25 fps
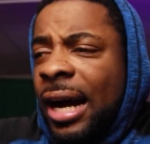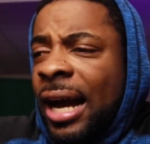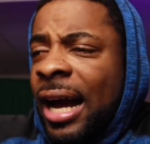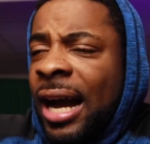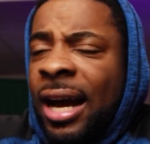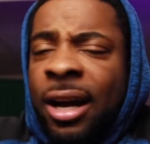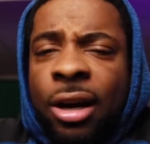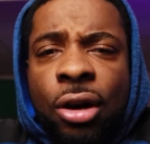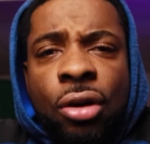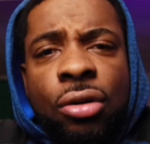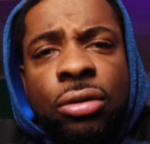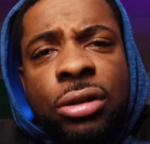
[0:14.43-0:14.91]

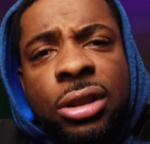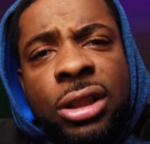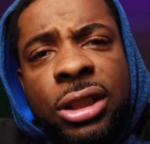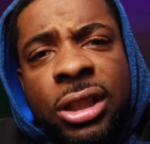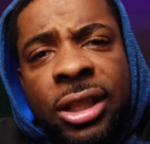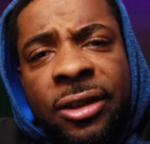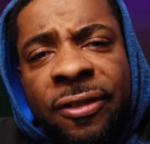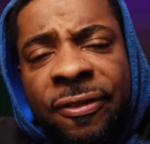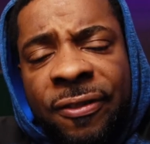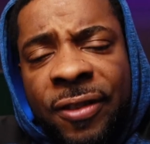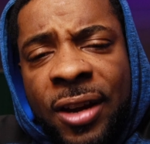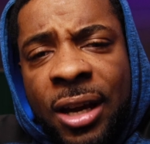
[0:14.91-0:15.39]
I go to
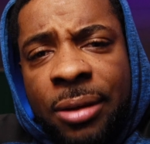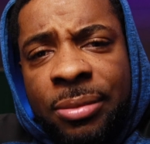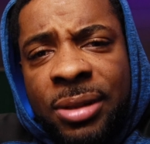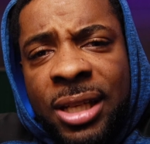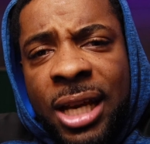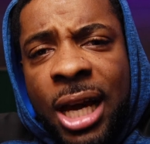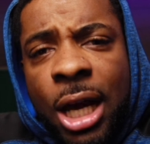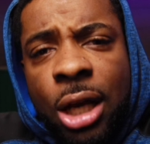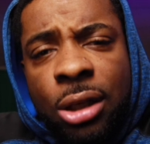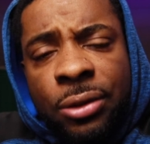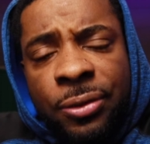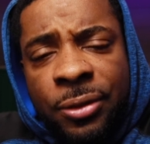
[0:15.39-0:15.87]
your
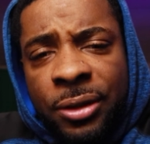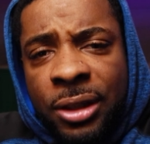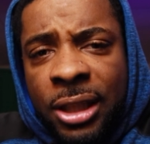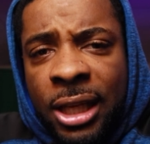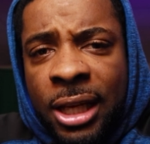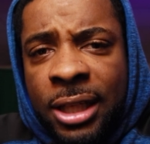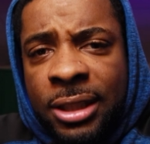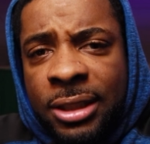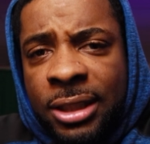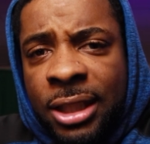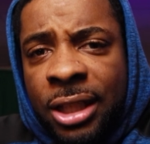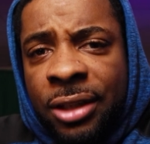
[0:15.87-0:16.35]
family house for
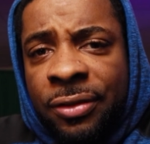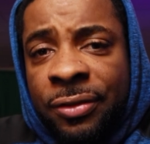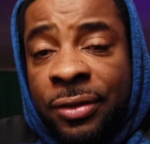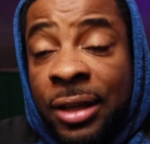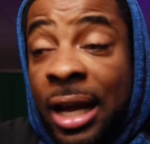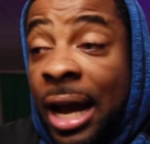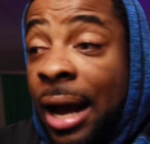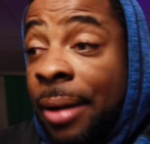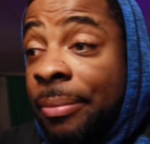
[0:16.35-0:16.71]
Thanksgiving.